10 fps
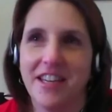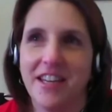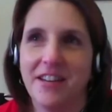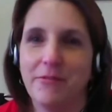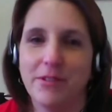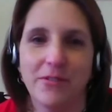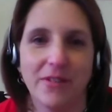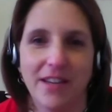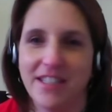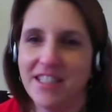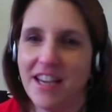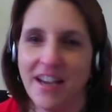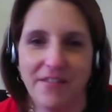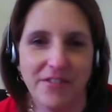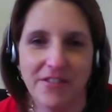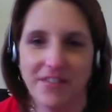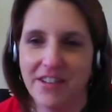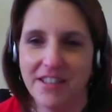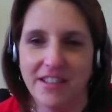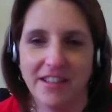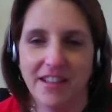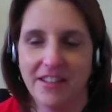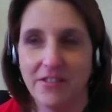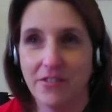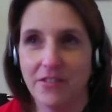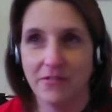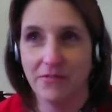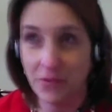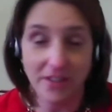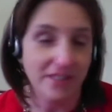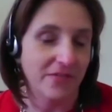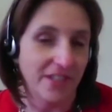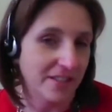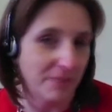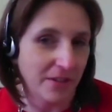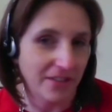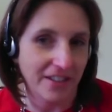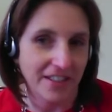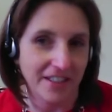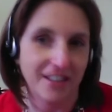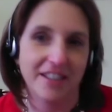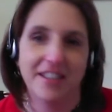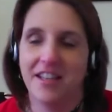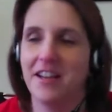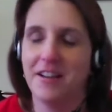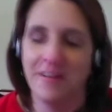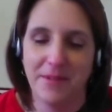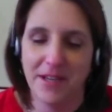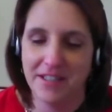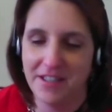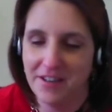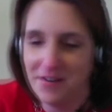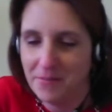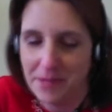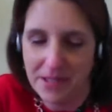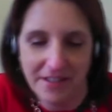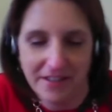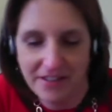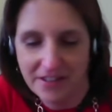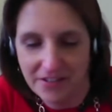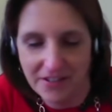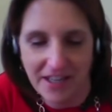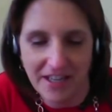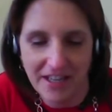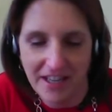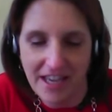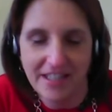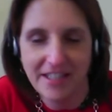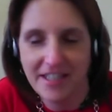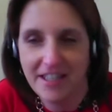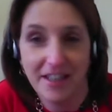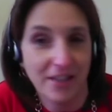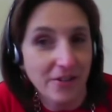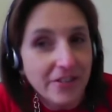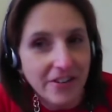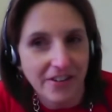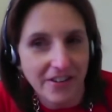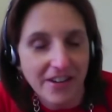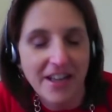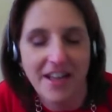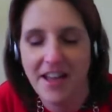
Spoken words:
And it was great to have your voice of experience as an Open Learning 18 learner